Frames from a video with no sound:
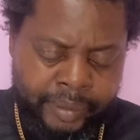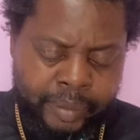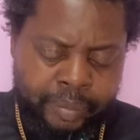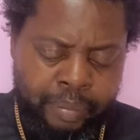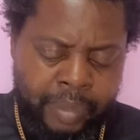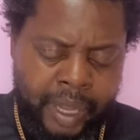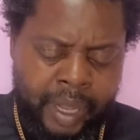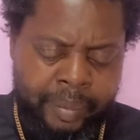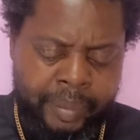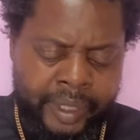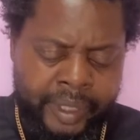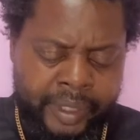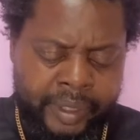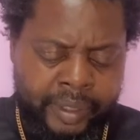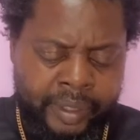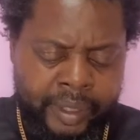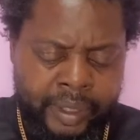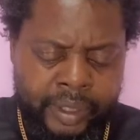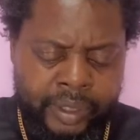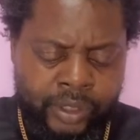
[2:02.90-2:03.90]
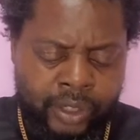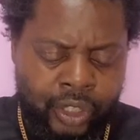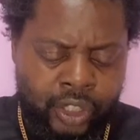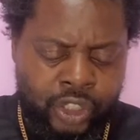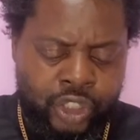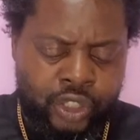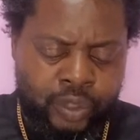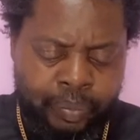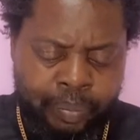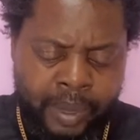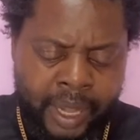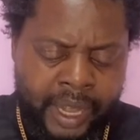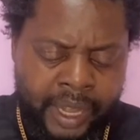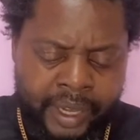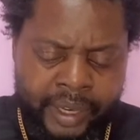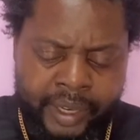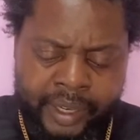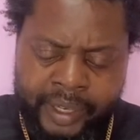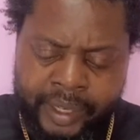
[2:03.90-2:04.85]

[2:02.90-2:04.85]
But I mean, just but